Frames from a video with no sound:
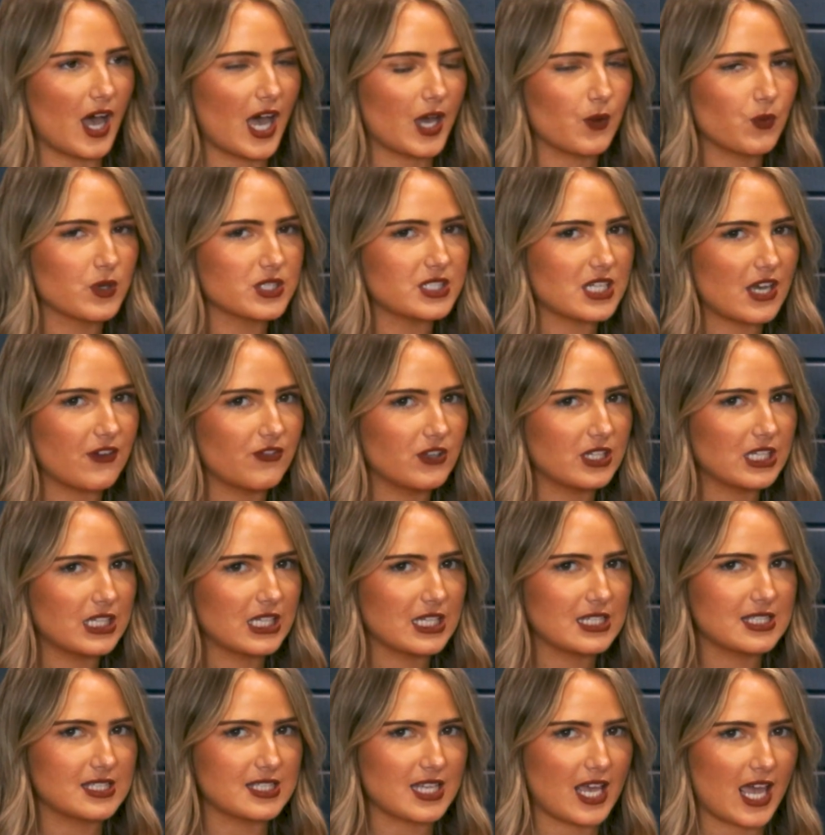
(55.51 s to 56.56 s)
I would
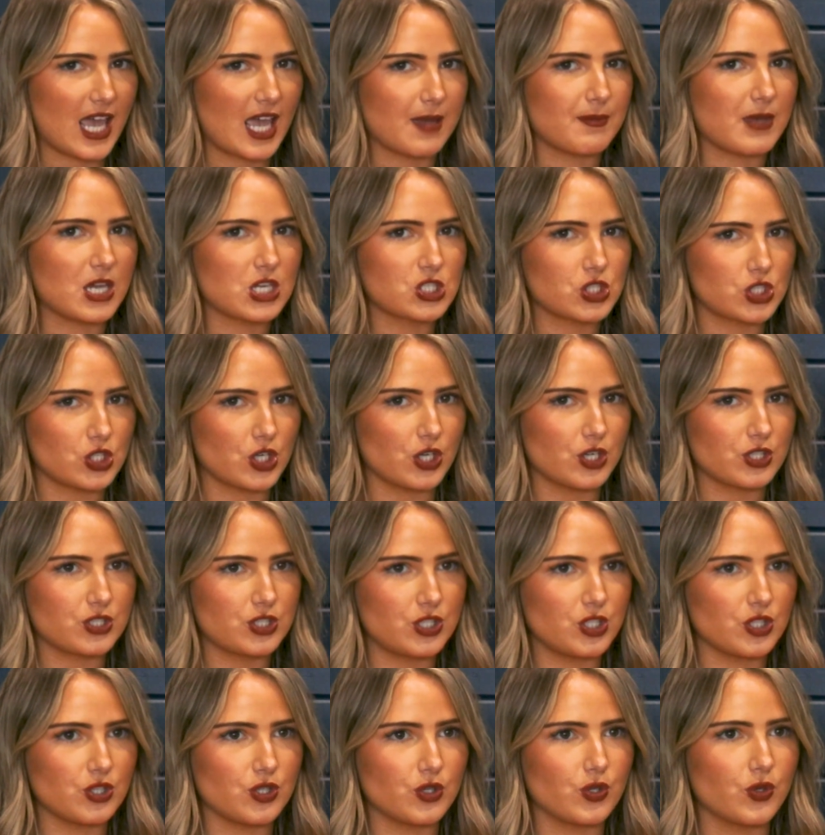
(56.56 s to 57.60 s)
definitely say make sure
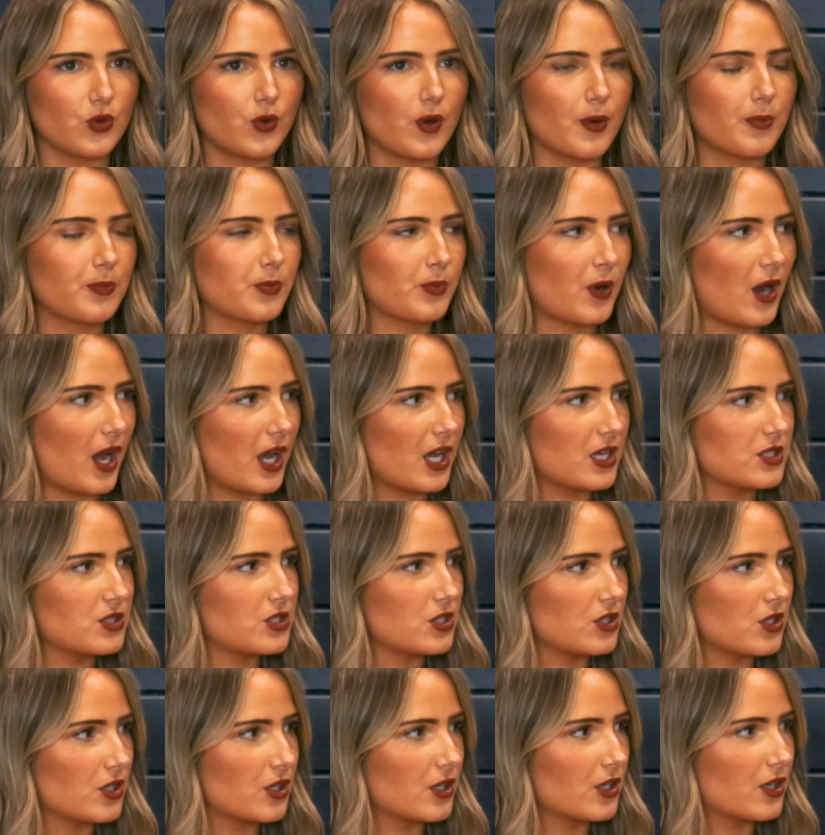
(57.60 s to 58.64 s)
to
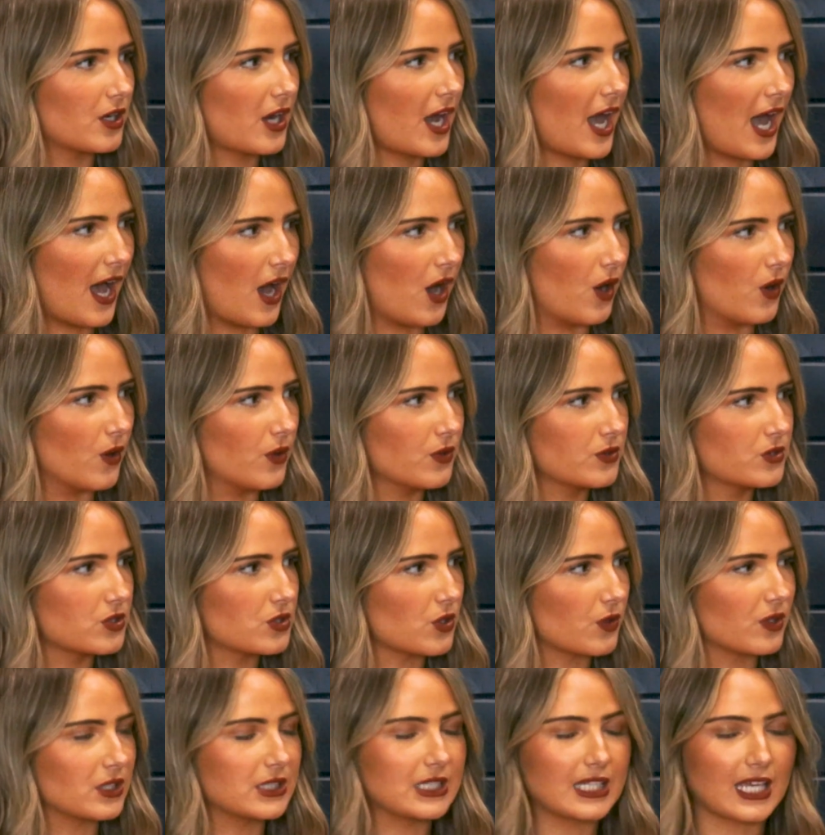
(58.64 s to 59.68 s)
price your
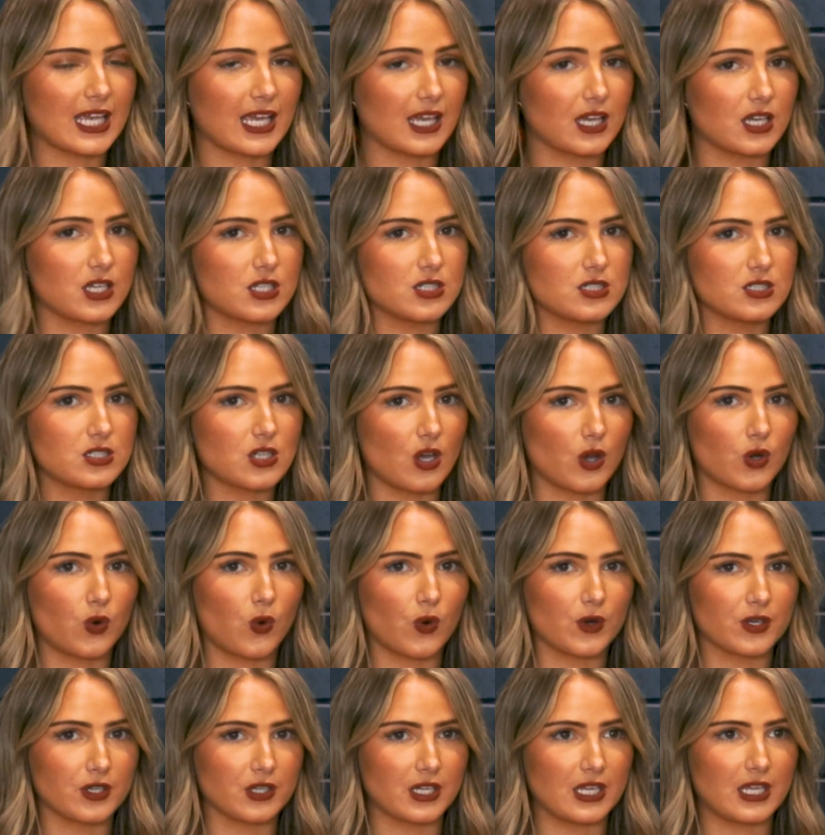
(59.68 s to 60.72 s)
house or land
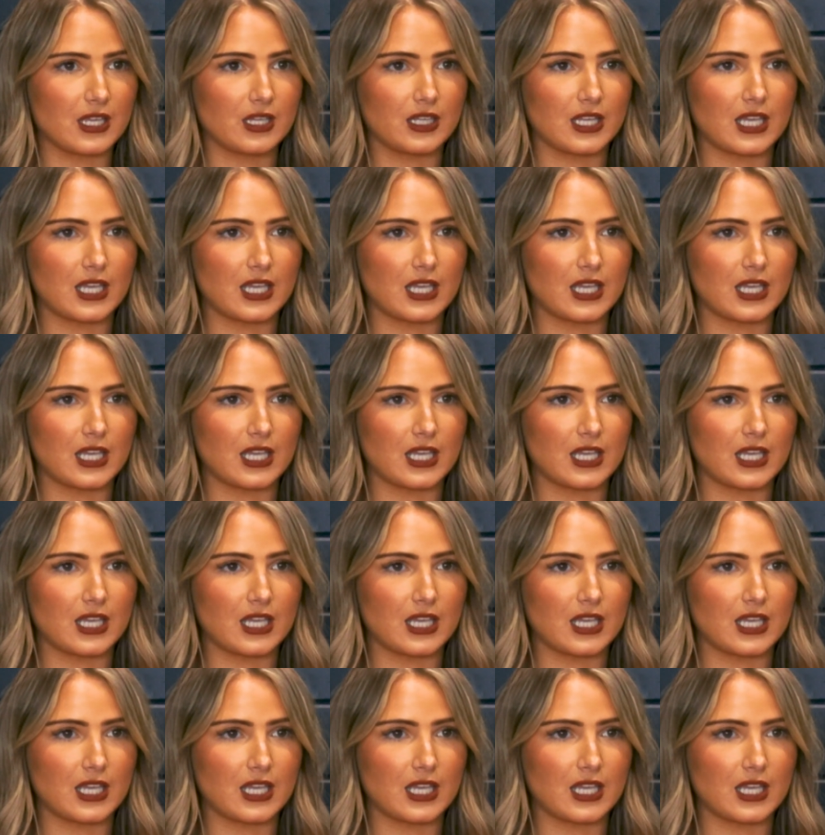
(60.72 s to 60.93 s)
according